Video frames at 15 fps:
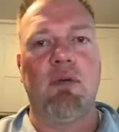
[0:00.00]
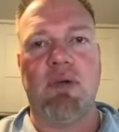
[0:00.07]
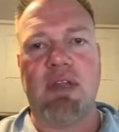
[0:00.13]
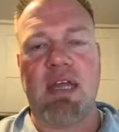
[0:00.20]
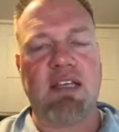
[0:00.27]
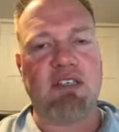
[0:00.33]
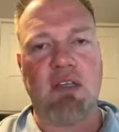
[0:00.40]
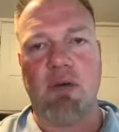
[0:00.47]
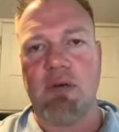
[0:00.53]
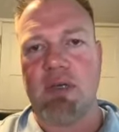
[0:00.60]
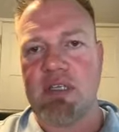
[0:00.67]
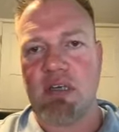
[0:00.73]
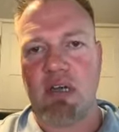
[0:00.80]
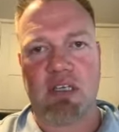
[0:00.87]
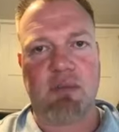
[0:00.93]
with Angelo,
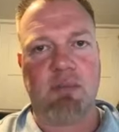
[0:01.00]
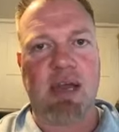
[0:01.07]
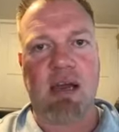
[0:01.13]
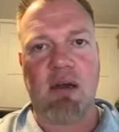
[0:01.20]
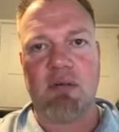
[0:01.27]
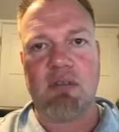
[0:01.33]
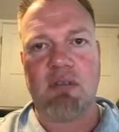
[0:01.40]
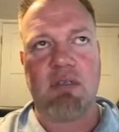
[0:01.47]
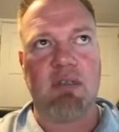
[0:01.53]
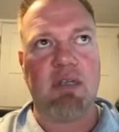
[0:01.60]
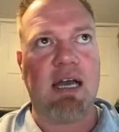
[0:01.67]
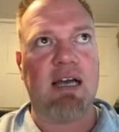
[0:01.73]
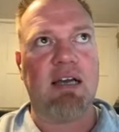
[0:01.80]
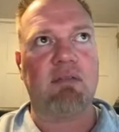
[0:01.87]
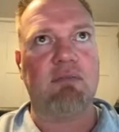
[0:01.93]
he talked about
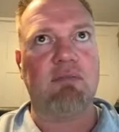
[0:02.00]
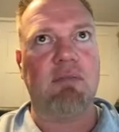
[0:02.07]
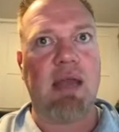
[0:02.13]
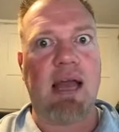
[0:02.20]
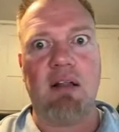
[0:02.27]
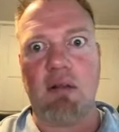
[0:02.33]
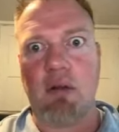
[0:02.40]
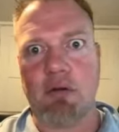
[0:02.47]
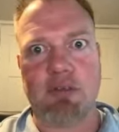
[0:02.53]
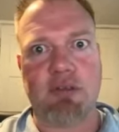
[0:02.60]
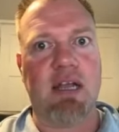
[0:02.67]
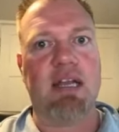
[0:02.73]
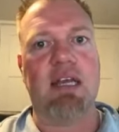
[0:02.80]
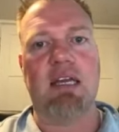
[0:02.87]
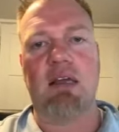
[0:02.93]
algo
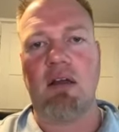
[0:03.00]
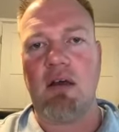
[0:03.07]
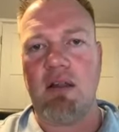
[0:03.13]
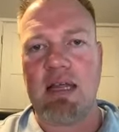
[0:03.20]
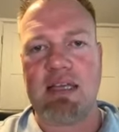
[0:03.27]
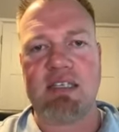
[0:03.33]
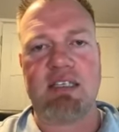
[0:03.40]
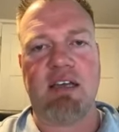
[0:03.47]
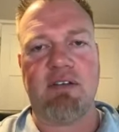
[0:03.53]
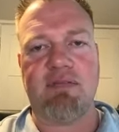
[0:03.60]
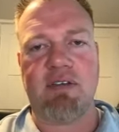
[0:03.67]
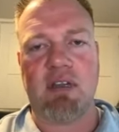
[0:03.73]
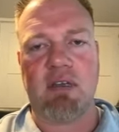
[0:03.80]
trading and all that stuff.